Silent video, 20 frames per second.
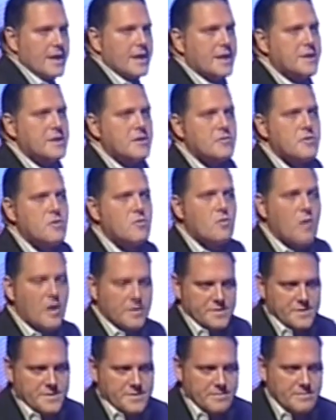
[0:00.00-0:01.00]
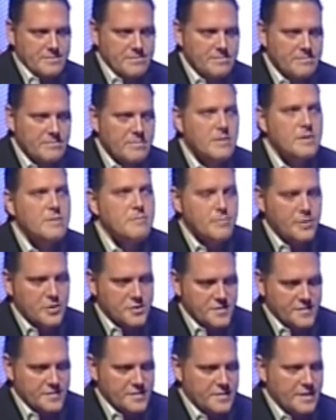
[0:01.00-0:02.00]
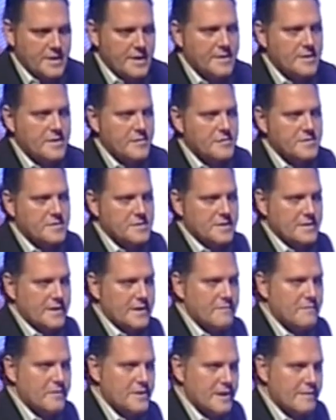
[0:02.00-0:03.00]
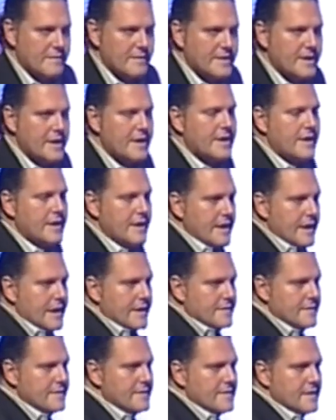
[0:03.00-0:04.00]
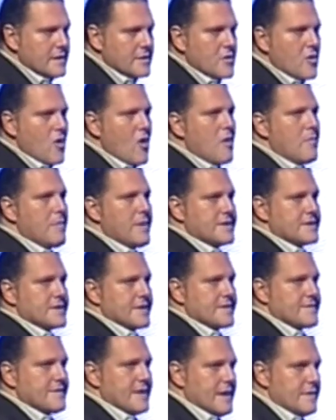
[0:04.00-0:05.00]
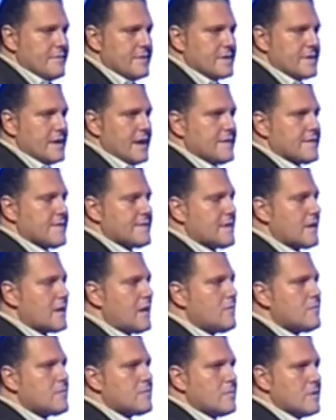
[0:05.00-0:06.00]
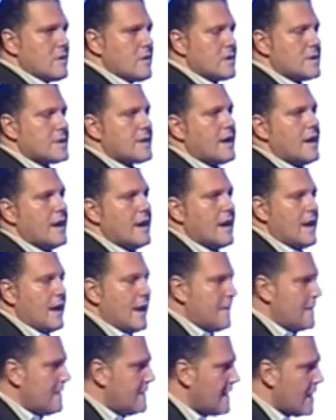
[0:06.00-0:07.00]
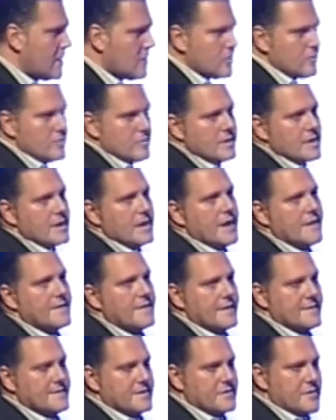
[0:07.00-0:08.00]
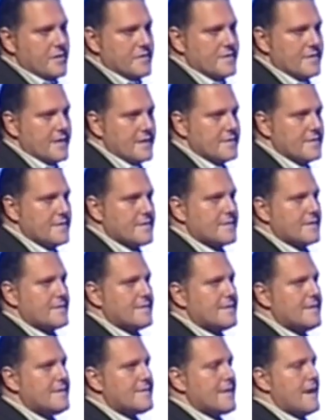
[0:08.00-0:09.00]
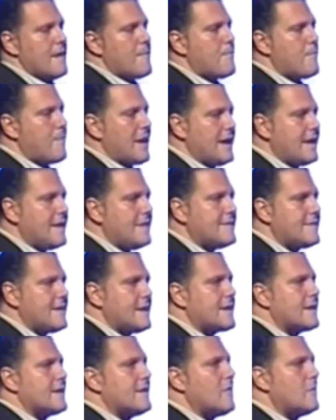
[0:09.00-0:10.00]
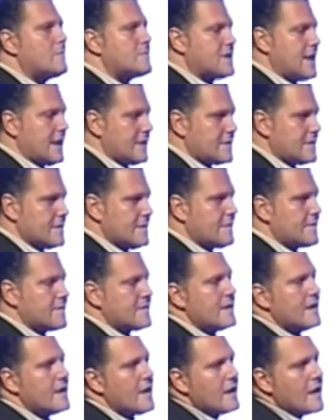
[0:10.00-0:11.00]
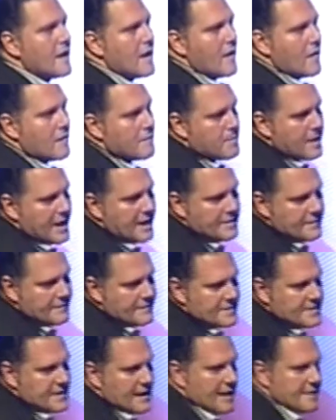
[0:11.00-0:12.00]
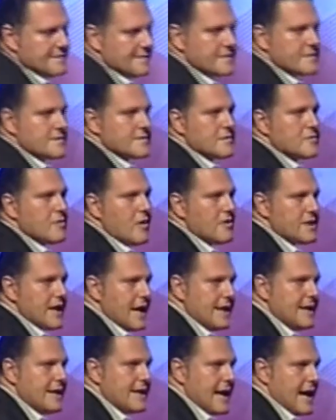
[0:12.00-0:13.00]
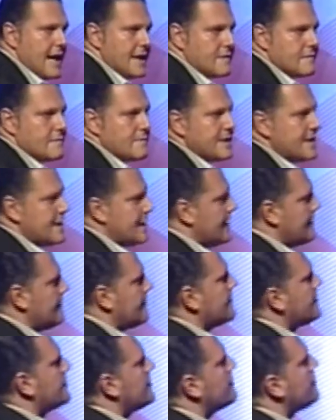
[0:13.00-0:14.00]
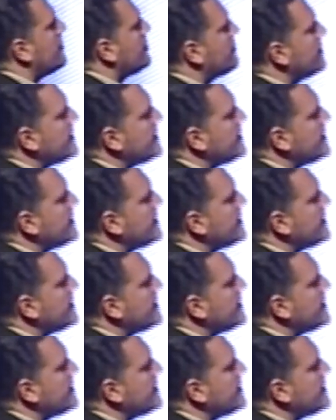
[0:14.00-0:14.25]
and do you want, purchase intent, usage intent, whatever. These are core metrics advertisers know, and there's a consensus that these are basic objectives of brand advertising throughout any kind of media. So what